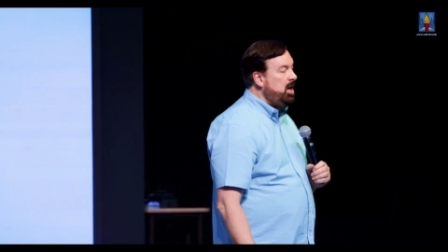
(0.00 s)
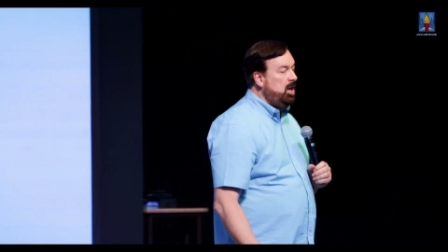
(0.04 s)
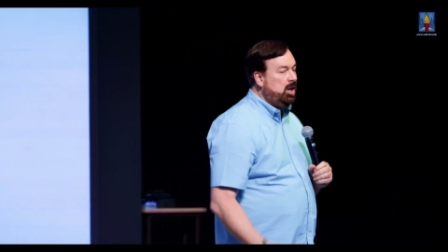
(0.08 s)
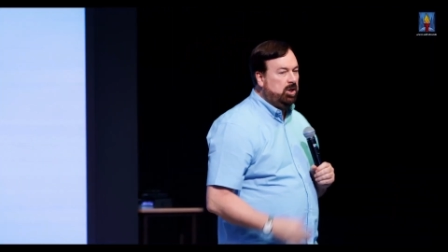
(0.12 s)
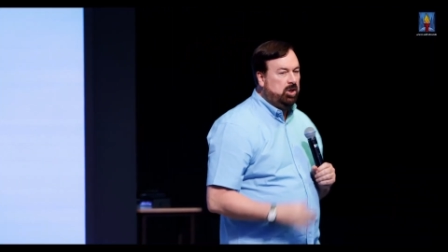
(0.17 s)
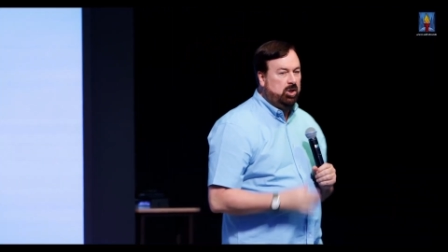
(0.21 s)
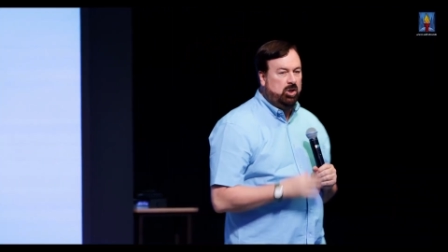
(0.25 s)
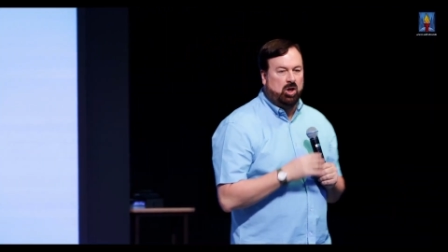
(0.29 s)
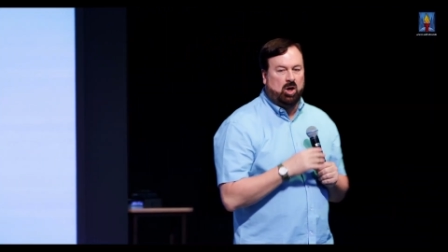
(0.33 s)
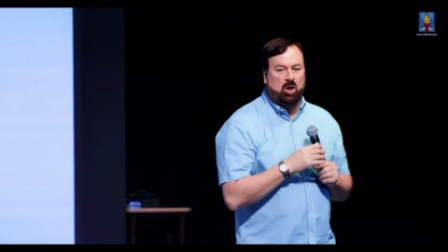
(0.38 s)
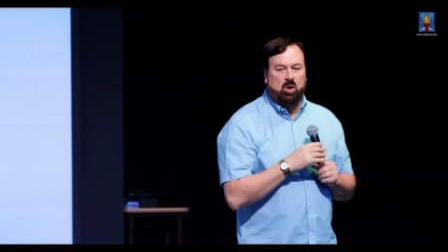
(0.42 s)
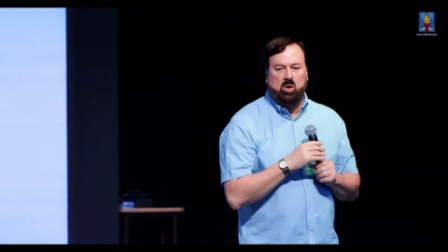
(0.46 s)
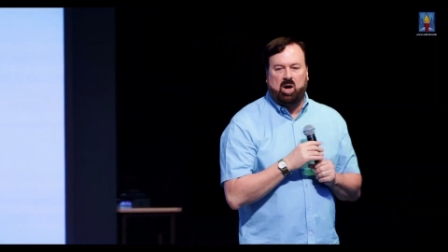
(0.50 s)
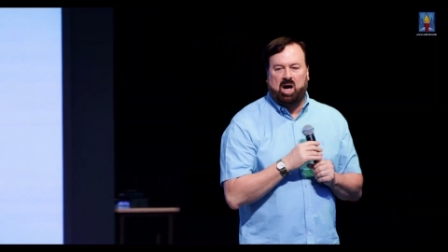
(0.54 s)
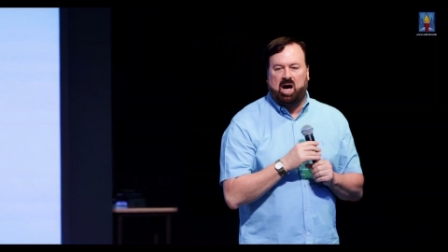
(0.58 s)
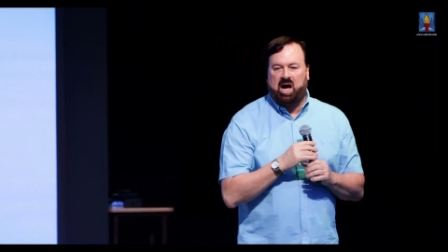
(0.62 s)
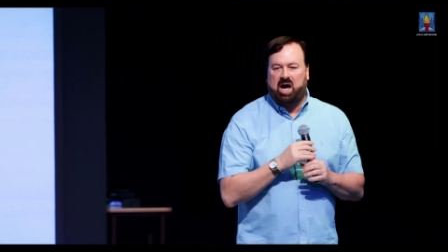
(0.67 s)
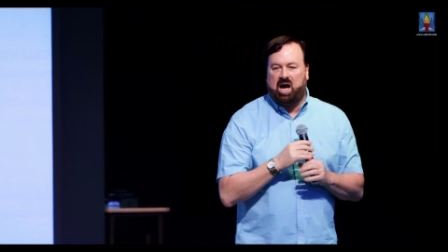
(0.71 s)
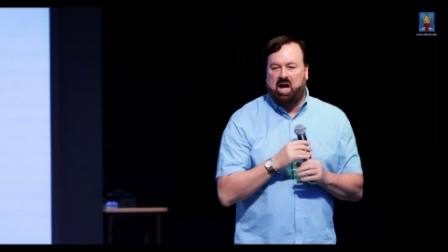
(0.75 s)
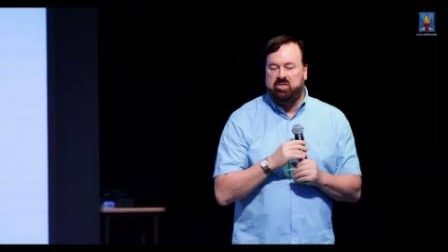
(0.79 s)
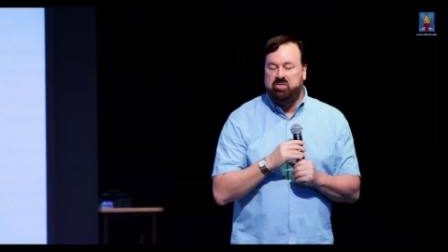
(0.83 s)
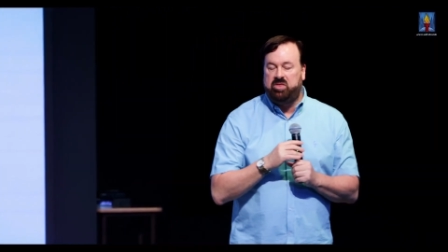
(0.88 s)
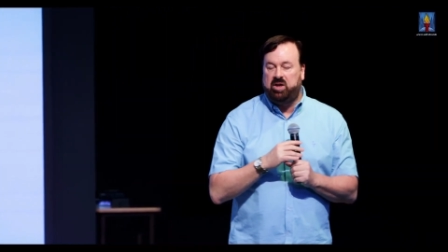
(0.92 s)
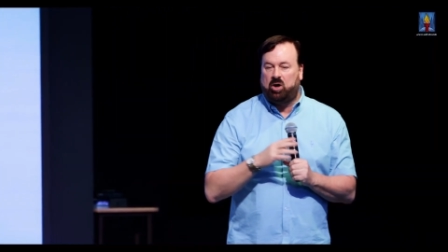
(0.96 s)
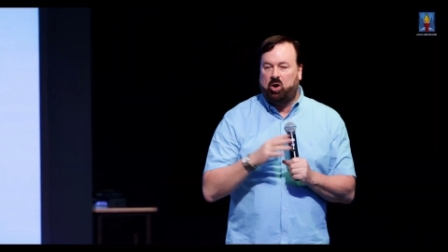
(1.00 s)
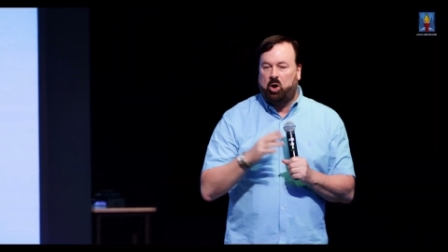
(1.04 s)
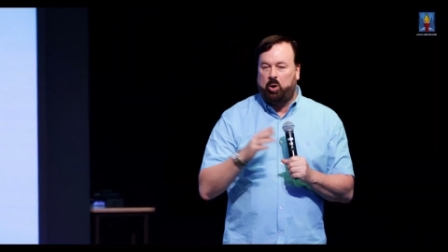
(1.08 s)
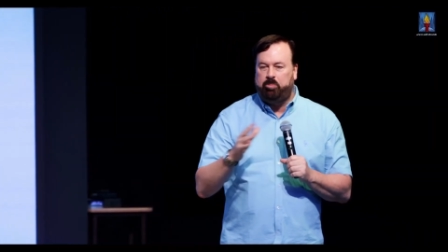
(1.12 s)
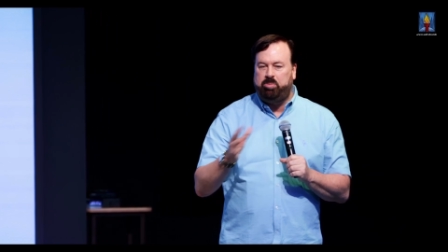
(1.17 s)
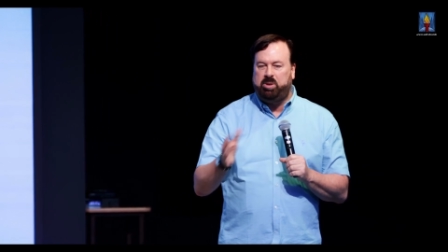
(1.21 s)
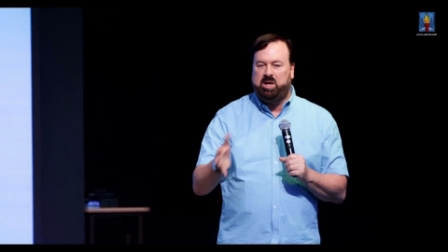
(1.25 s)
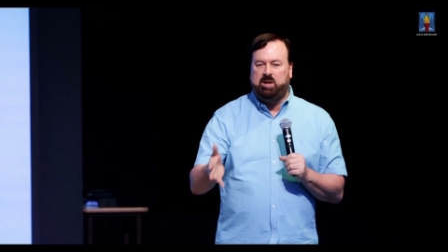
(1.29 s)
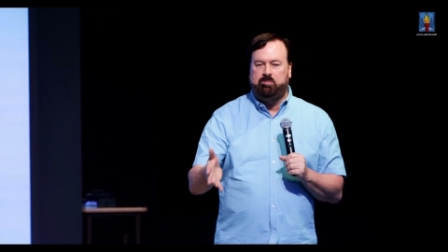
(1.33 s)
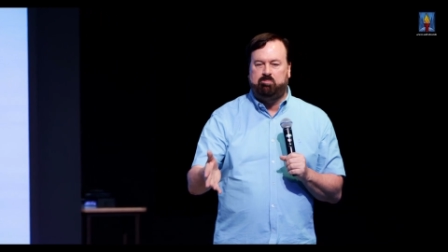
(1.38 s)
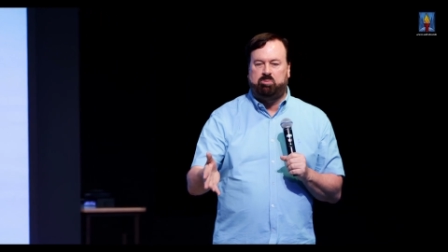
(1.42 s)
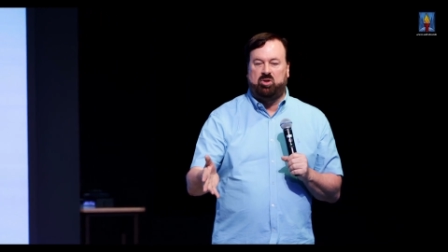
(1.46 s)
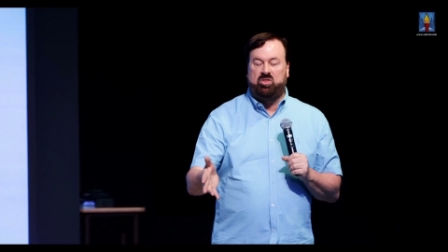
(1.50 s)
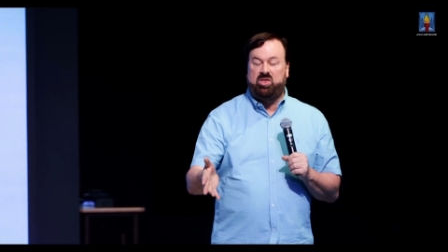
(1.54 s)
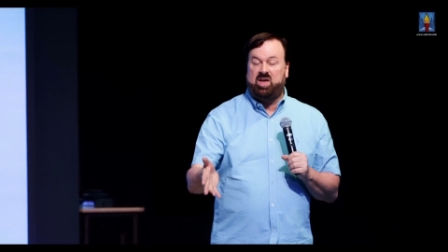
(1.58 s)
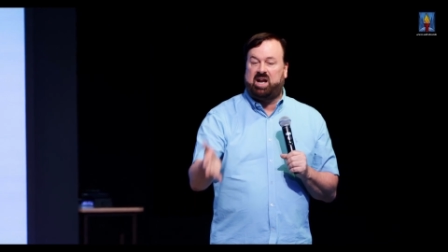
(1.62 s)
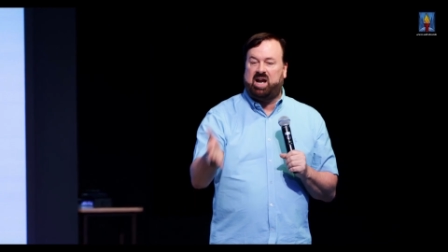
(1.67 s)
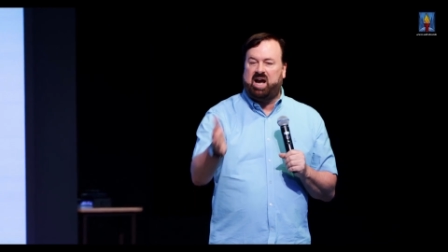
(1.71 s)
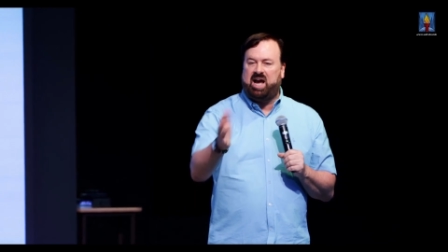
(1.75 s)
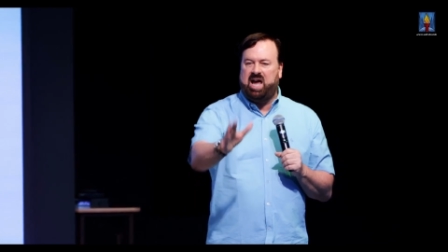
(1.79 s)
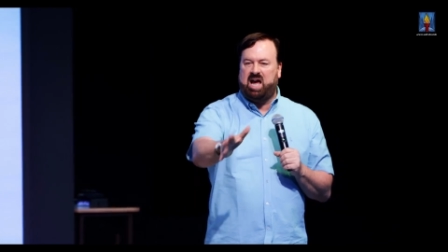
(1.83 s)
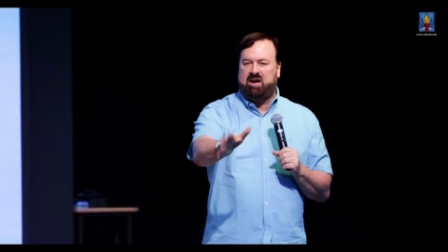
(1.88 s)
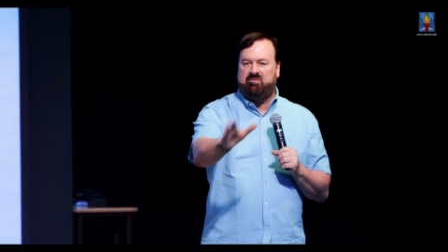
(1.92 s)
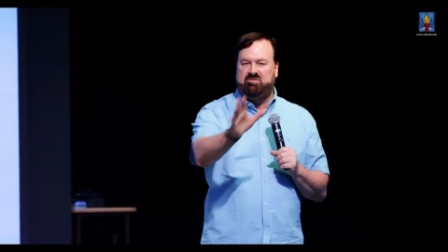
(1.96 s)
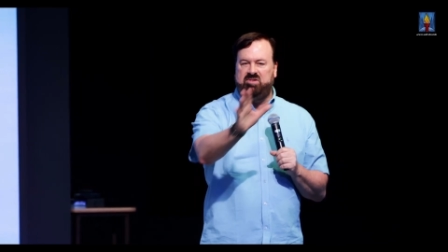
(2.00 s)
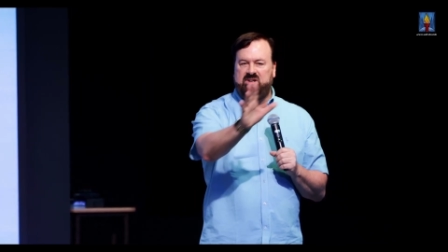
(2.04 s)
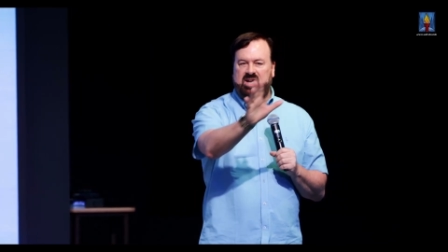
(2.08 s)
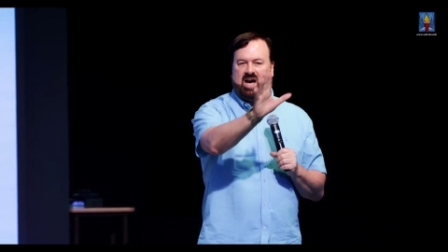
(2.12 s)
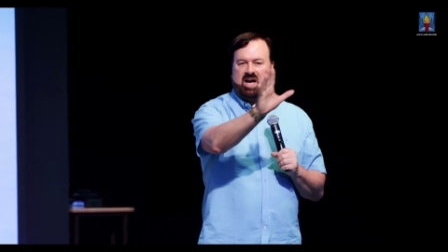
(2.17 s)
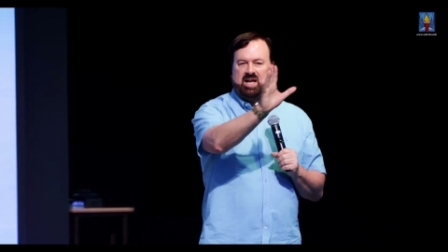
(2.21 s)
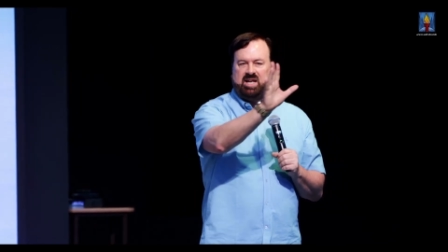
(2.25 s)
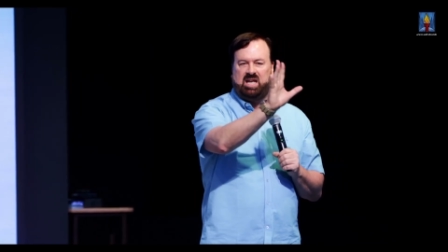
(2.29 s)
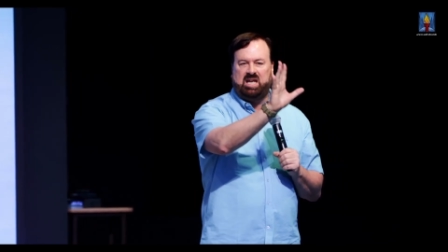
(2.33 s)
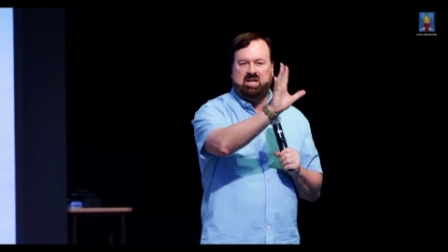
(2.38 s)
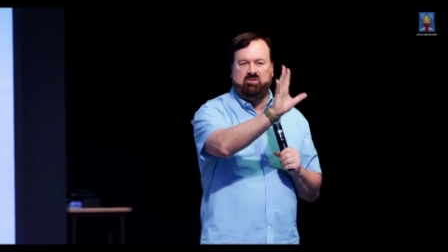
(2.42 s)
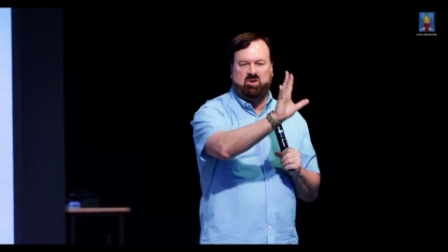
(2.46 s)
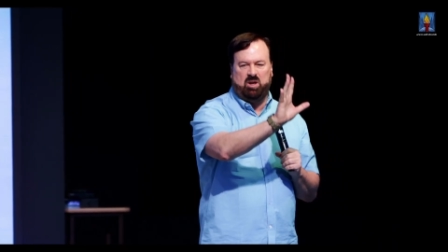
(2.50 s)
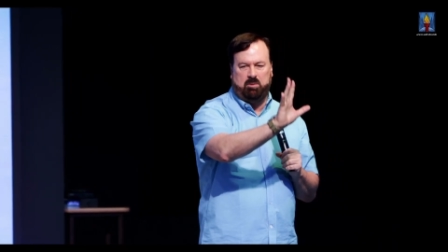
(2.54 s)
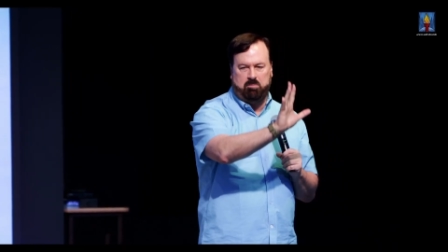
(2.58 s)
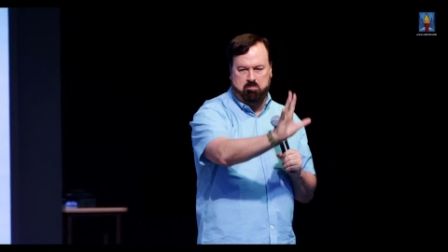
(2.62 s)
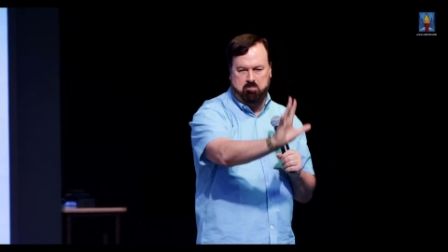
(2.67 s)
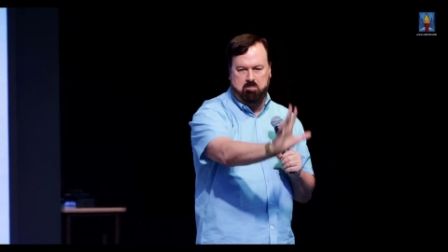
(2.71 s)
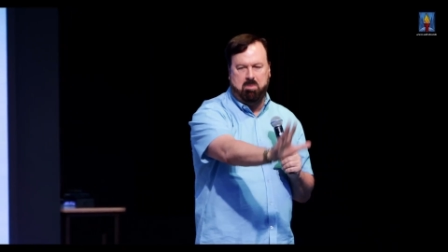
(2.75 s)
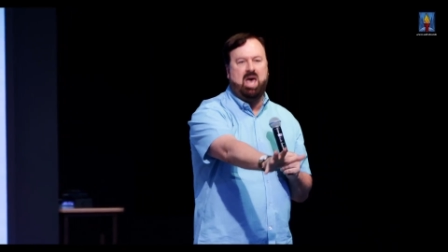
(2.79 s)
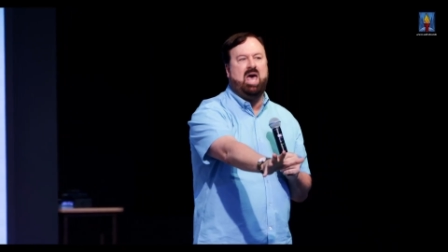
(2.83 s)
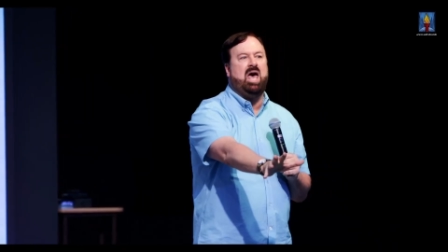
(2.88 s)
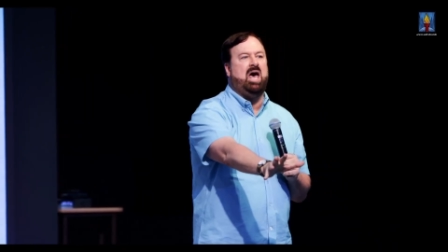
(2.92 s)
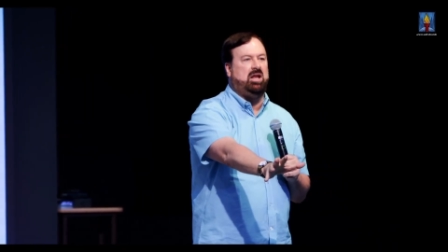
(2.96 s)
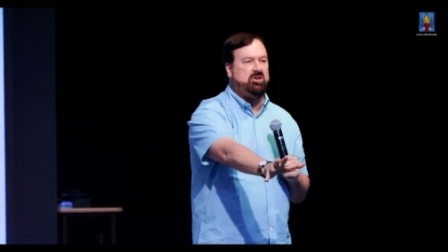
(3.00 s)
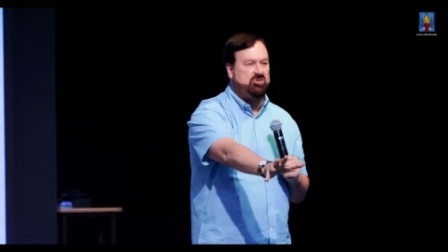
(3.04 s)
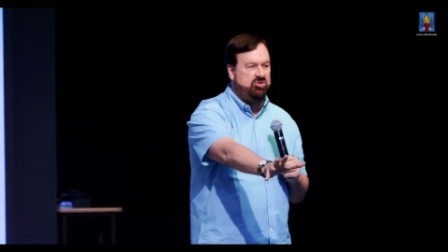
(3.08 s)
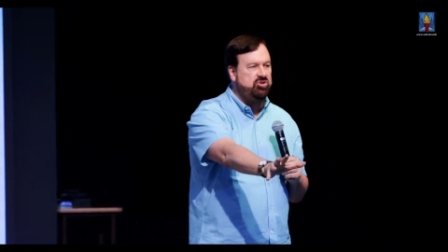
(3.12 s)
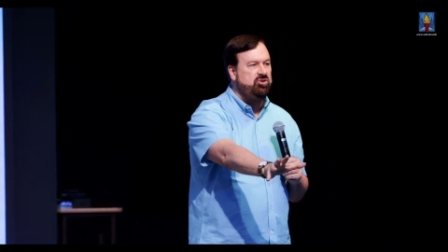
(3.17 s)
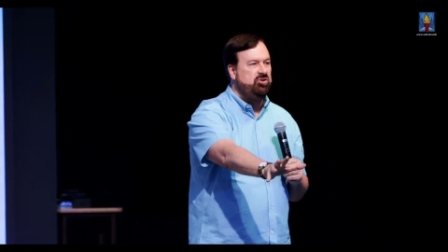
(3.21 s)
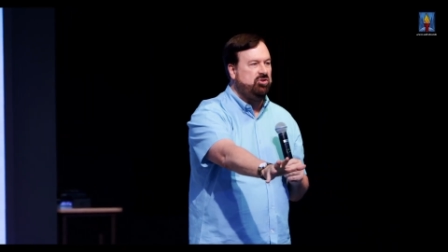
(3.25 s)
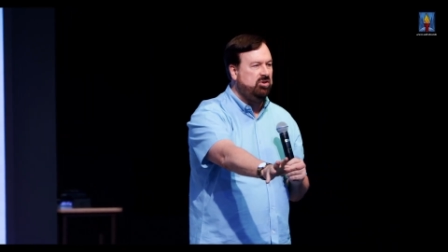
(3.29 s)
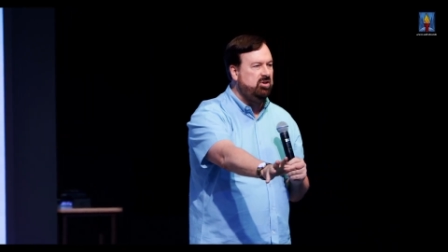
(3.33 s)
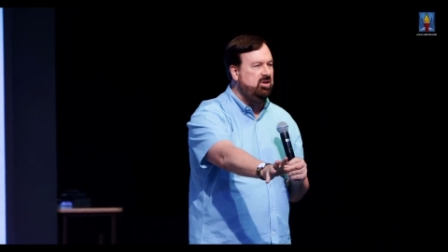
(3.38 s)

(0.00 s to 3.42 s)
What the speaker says: You know, there are people that I have not even met,